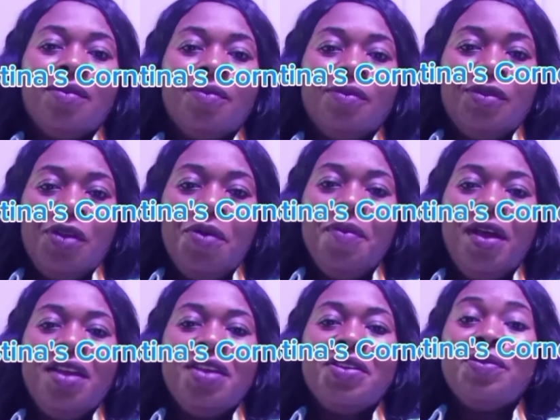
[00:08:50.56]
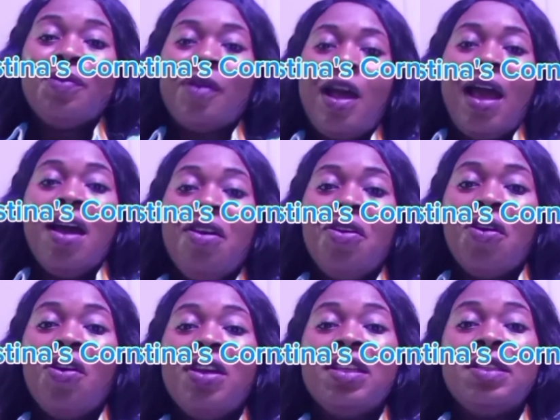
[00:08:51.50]
Normally
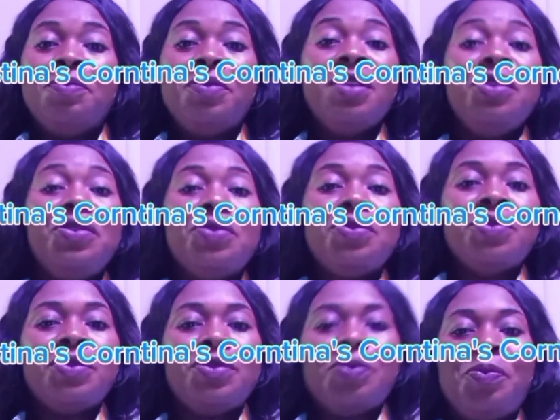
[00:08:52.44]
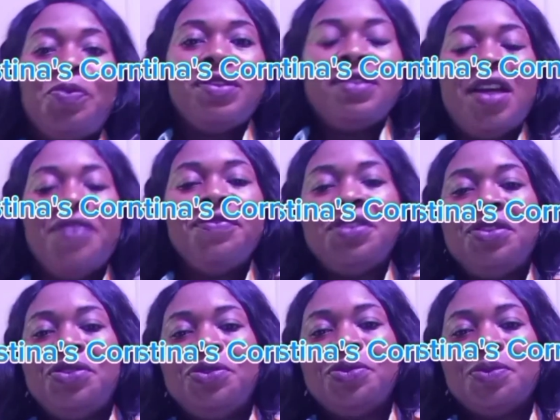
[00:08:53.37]
alcohol is being used to preserve
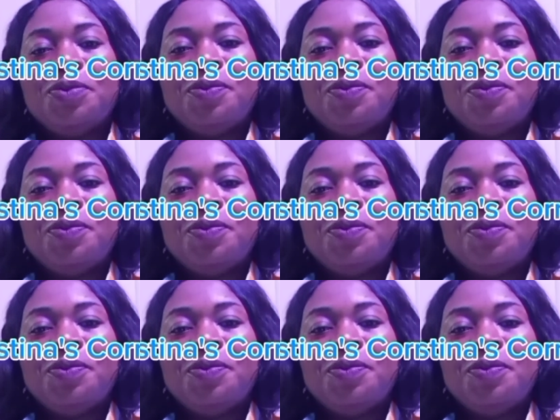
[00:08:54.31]
tissue.